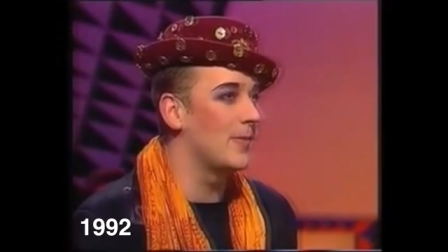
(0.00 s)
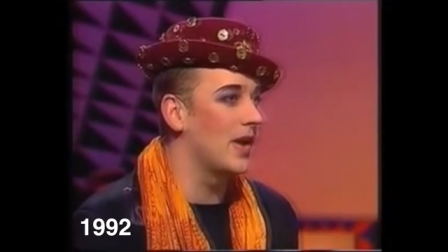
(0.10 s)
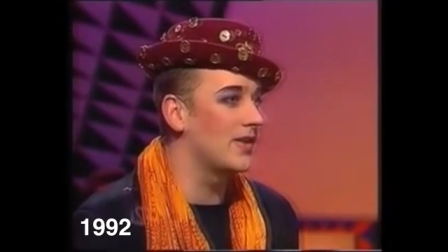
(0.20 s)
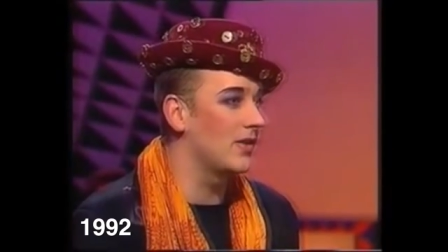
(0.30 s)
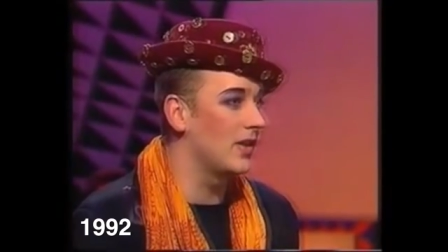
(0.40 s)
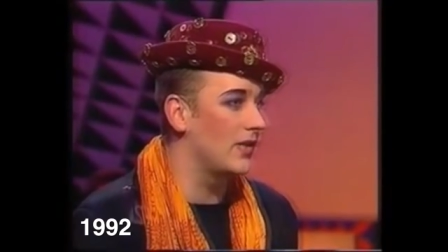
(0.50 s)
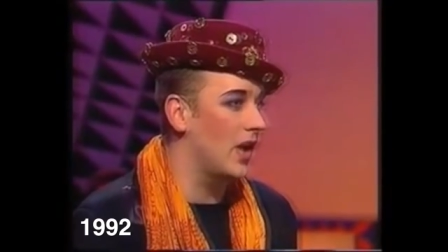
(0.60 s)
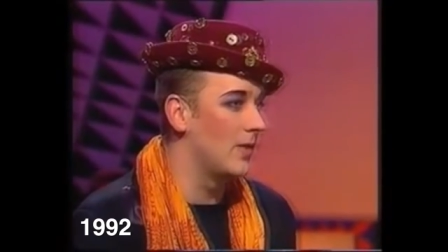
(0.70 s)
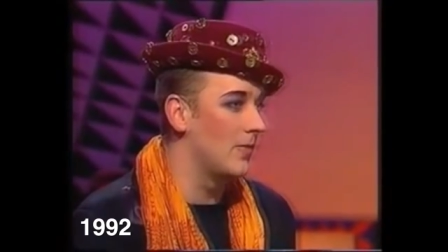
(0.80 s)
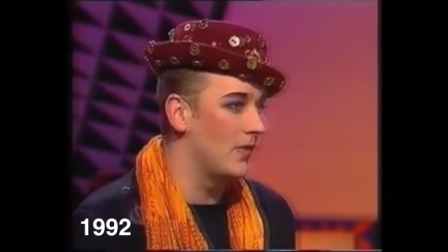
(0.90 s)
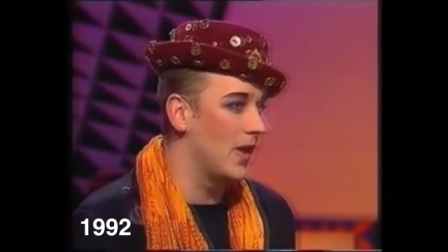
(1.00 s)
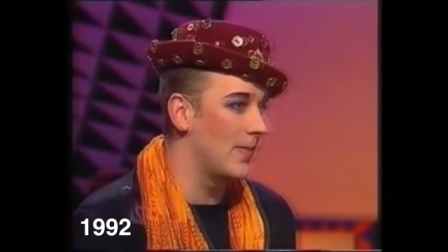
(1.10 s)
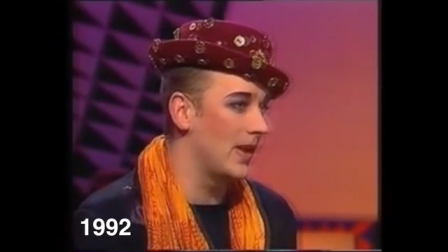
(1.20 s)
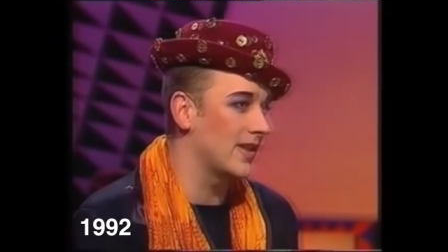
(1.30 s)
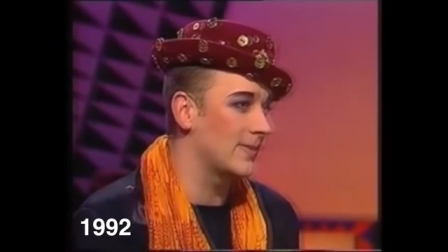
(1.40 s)
but I don't like the
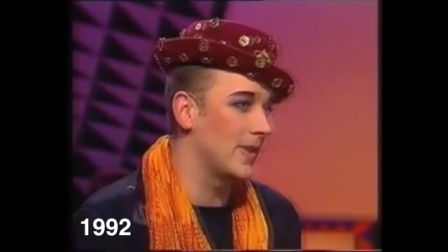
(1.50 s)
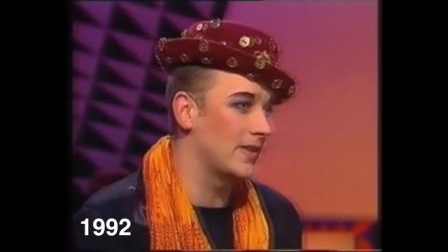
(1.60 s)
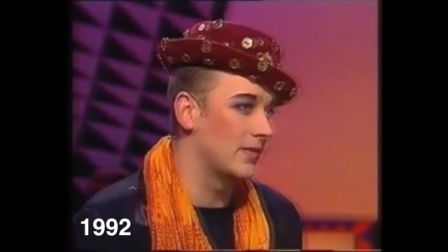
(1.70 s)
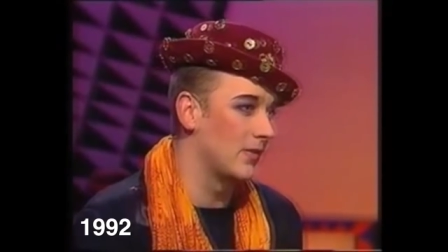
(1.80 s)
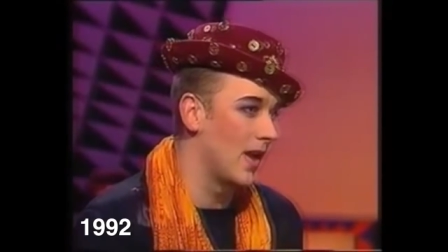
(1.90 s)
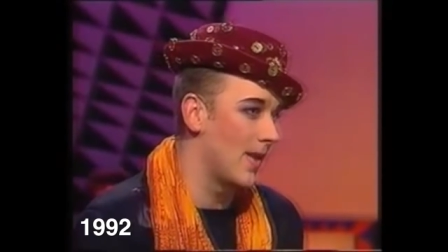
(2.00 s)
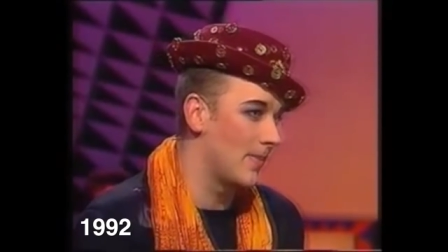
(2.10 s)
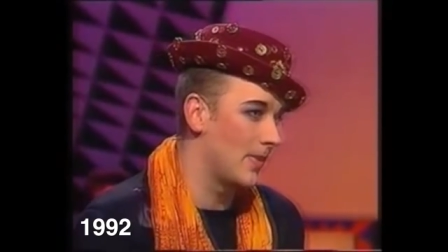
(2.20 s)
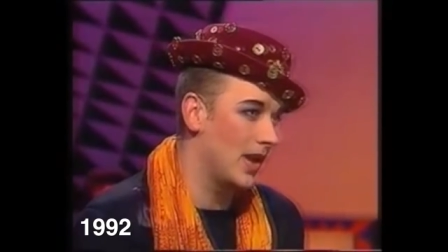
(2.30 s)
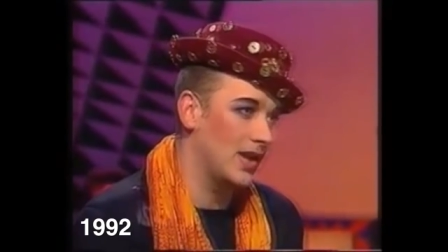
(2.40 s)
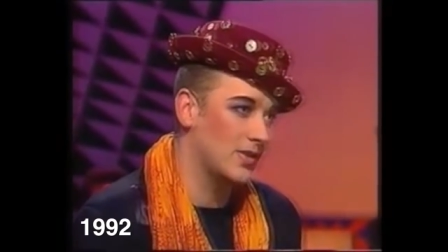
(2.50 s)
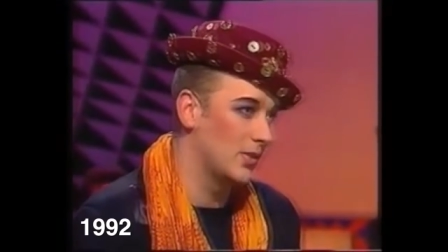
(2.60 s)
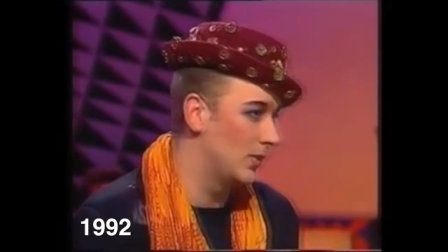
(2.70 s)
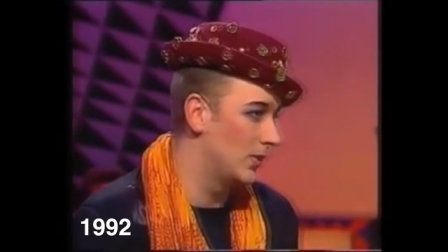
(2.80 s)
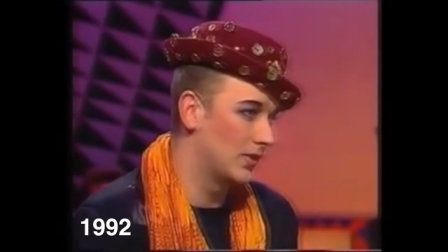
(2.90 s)
homophobic aspect of rap at
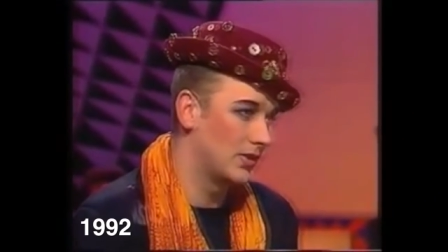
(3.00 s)
all.